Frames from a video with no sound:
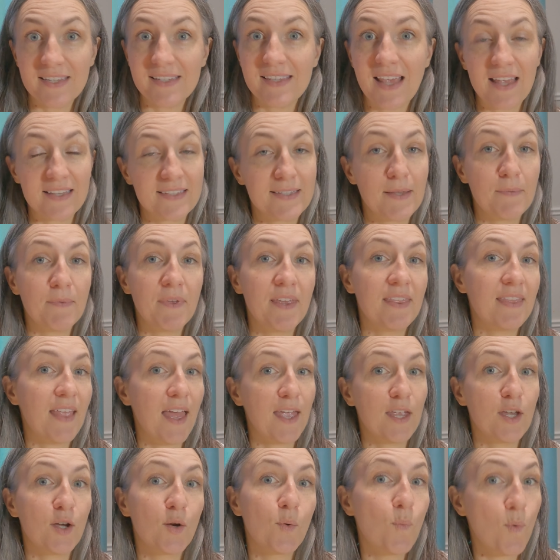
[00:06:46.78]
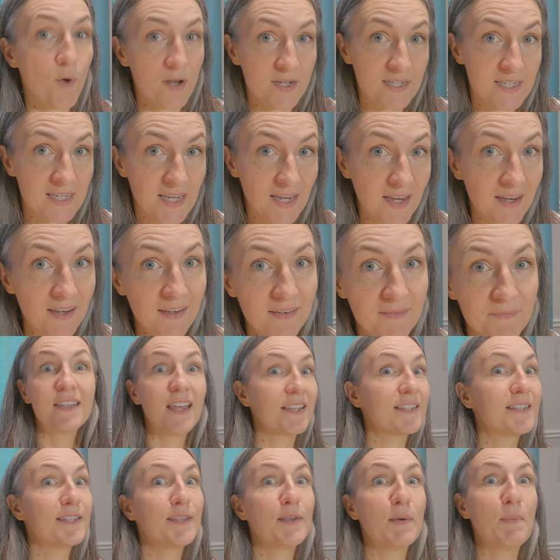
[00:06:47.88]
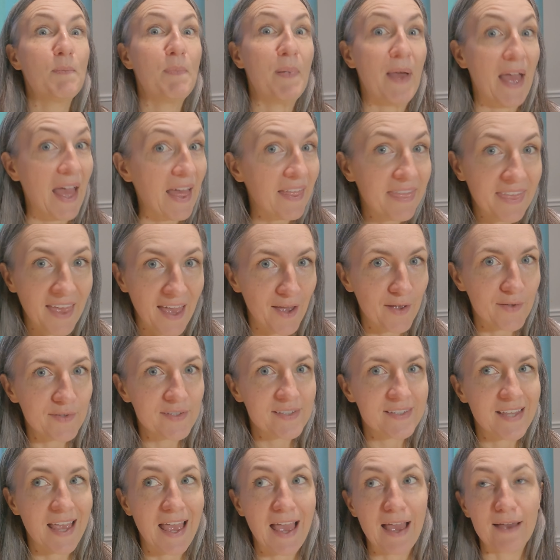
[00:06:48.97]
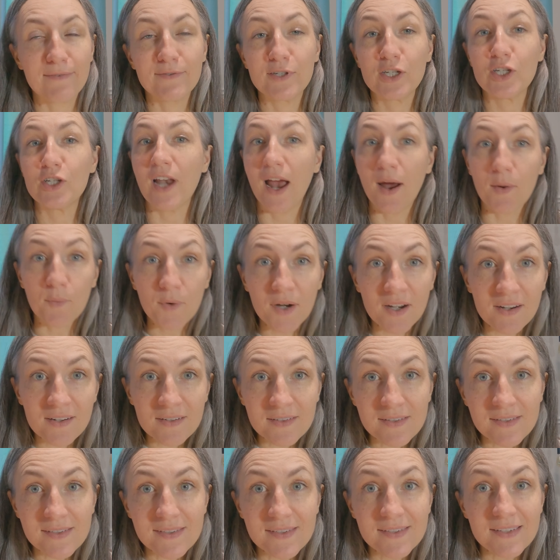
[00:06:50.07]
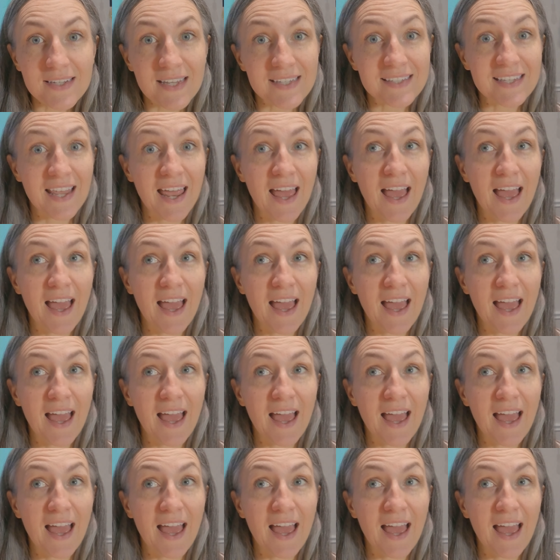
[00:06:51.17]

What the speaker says: is that something that you're wanting? Does the bathhouse have showers? Does it